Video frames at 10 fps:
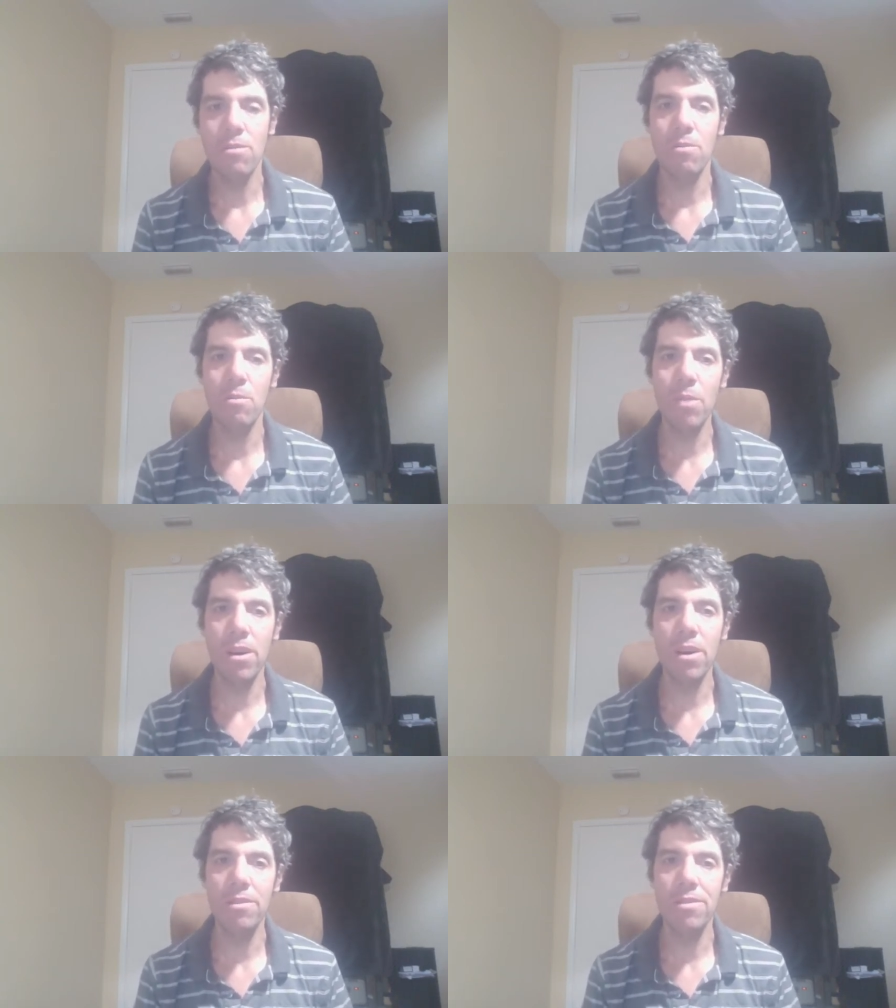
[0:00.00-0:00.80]

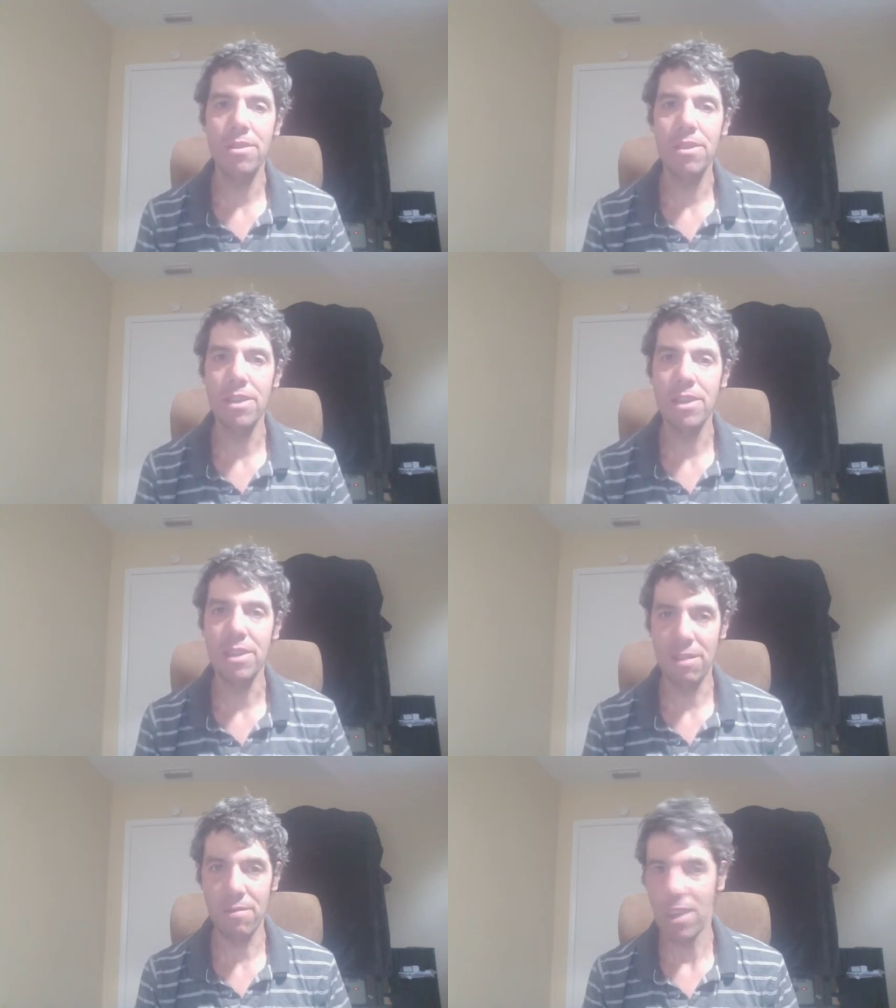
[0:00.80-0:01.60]
was
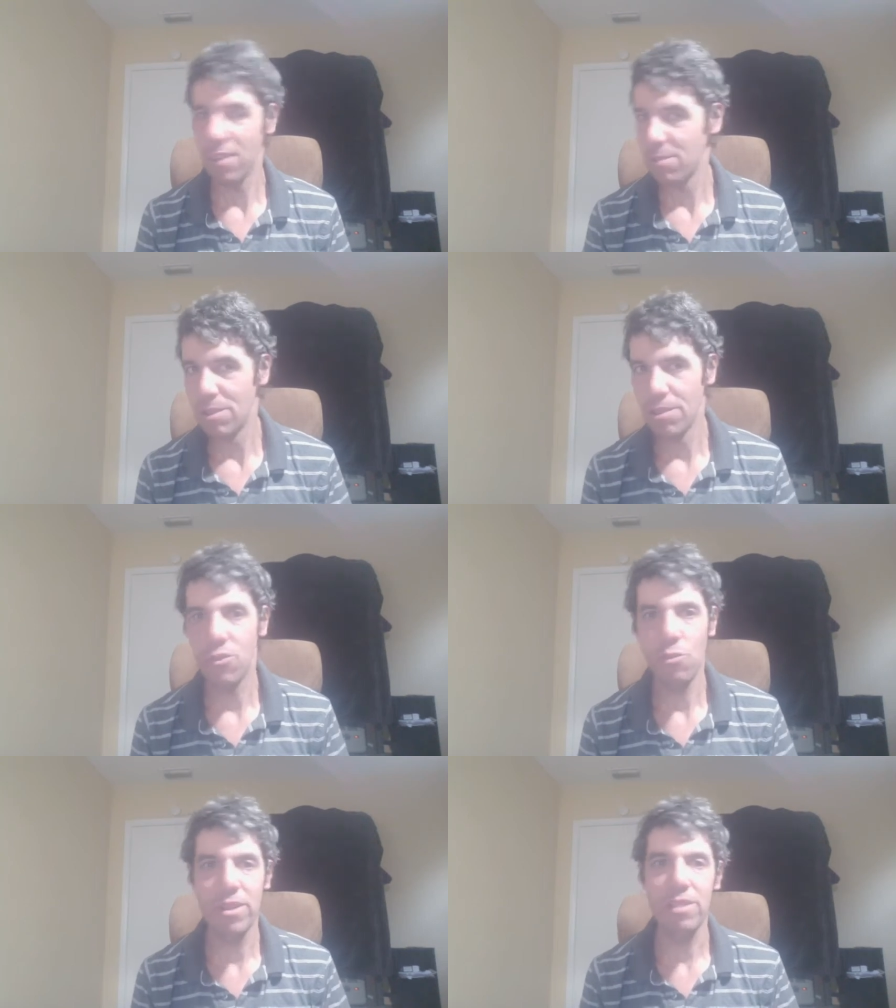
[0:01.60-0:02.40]
the investment
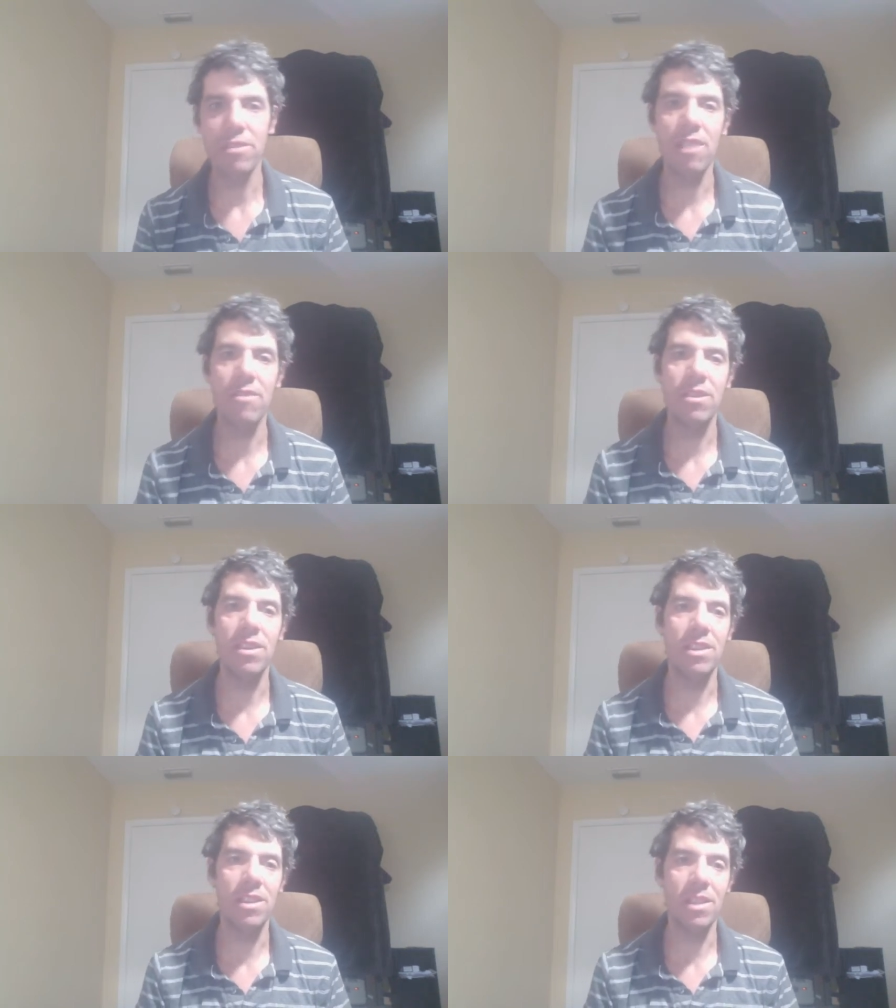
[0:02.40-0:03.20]
of
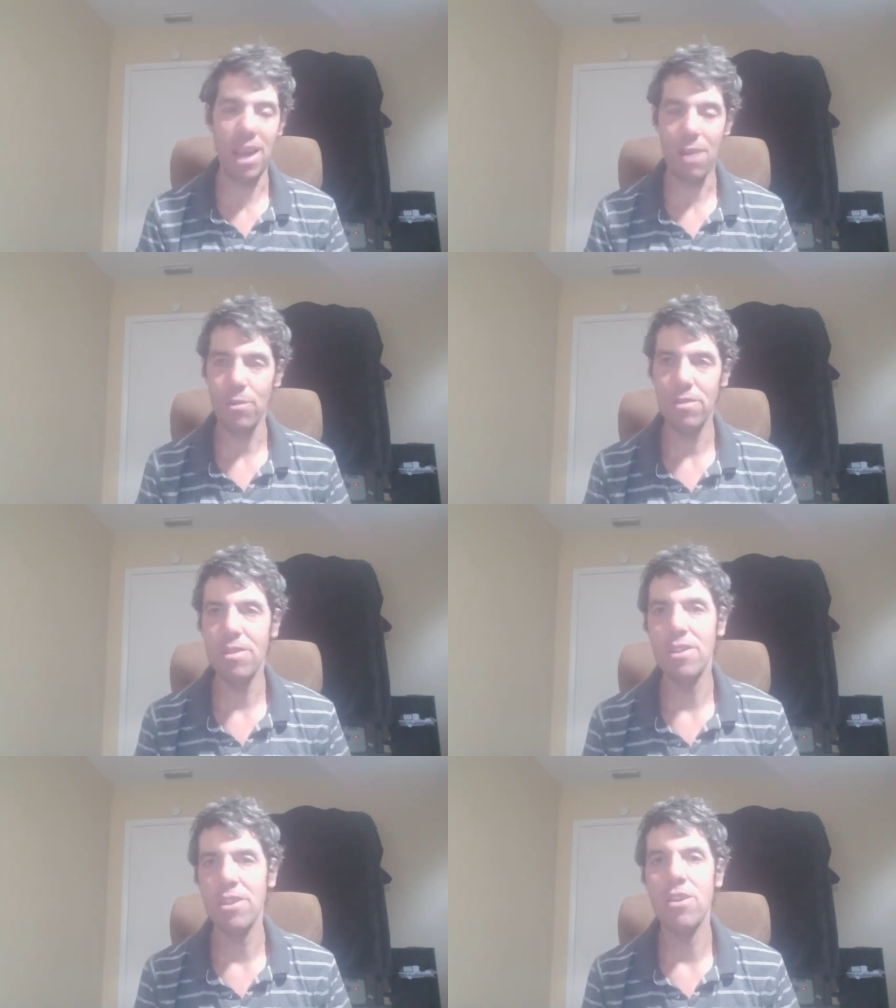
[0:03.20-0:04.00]
2017. That was
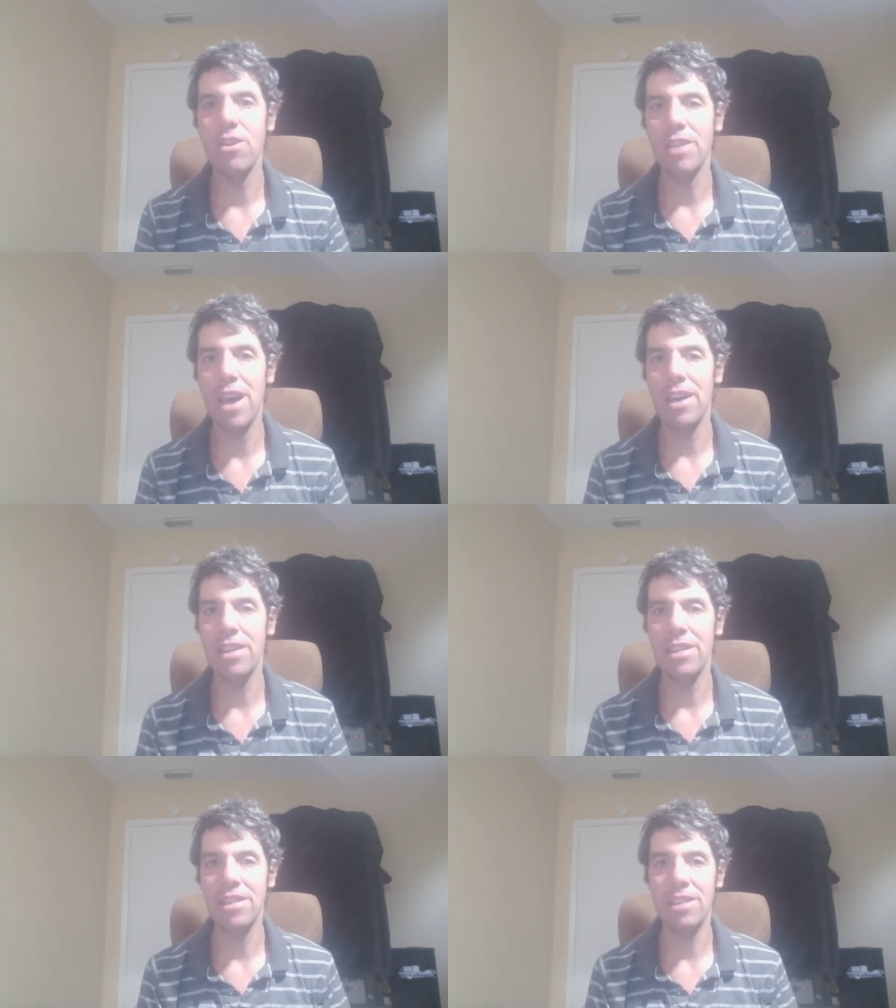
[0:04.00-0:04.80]
the year
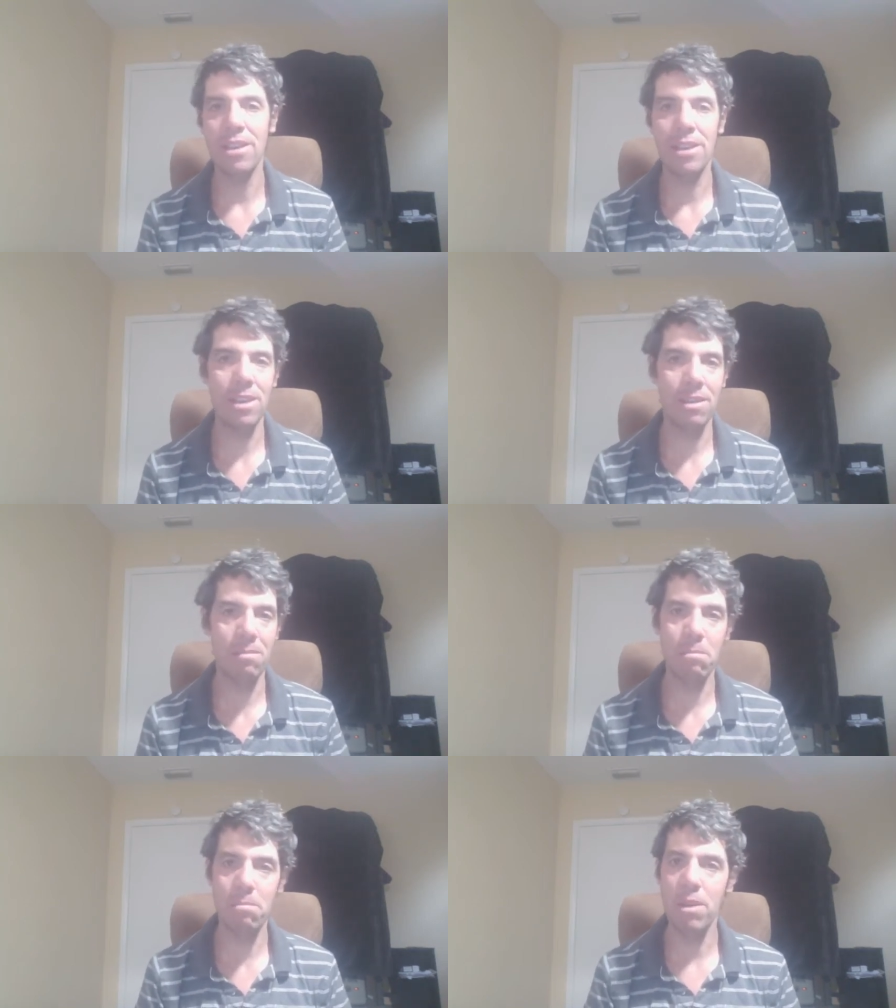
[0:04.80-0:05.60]
that the
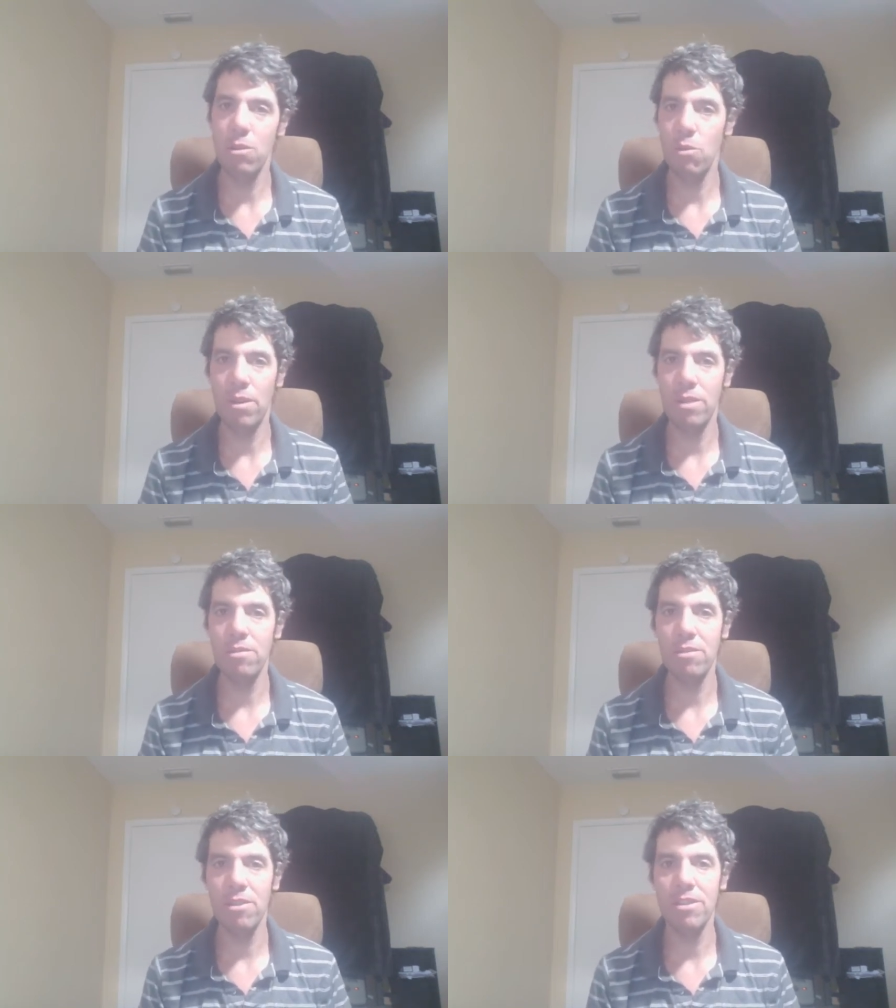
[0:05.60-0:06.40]
Bitcoin
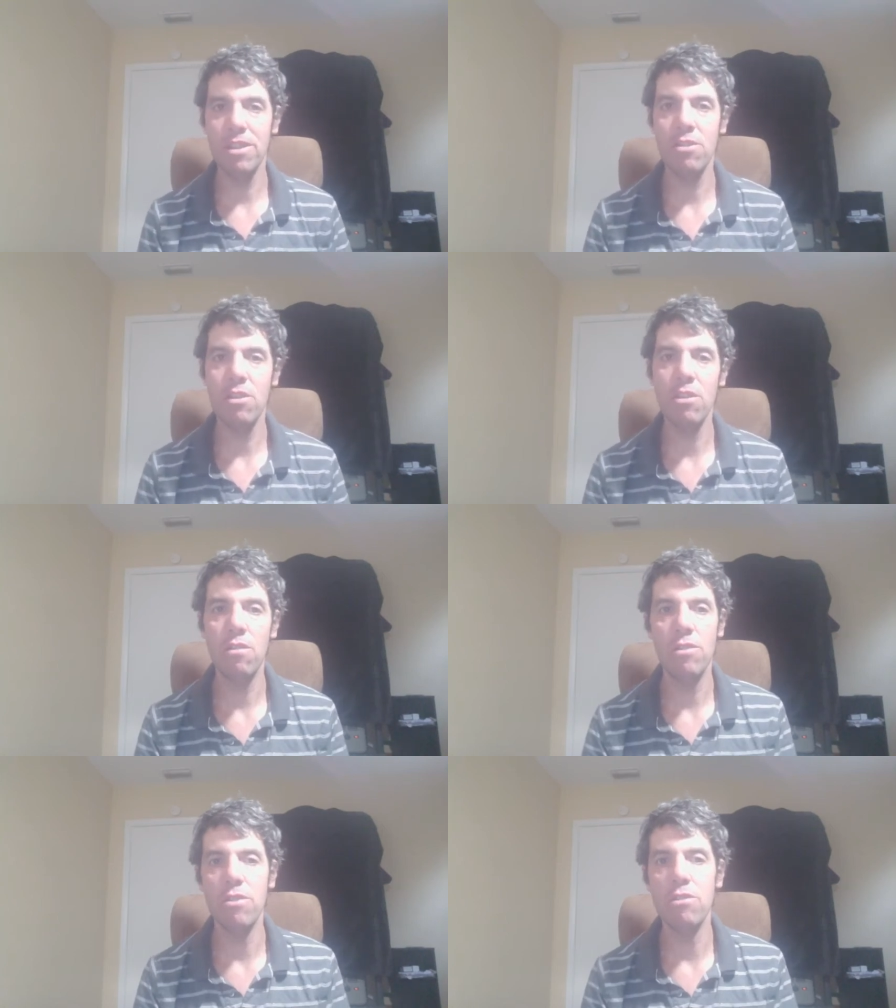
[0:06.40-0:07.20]
started to get all
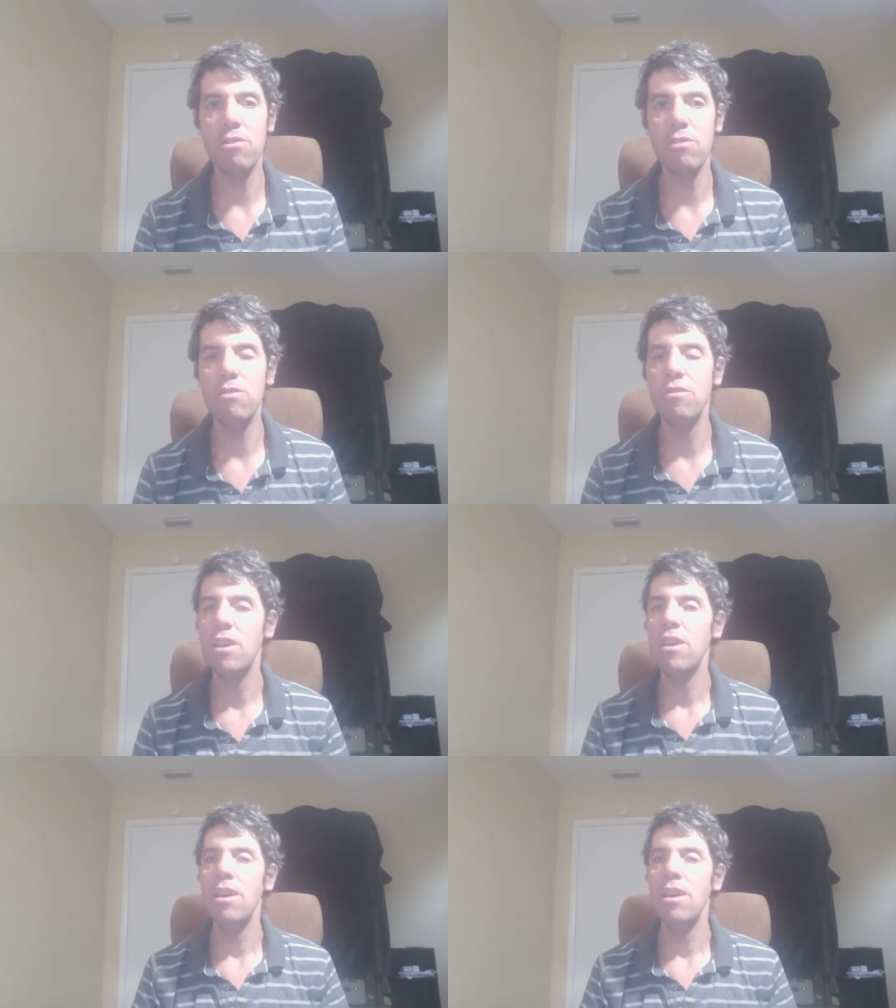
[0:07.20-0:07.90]
over the news.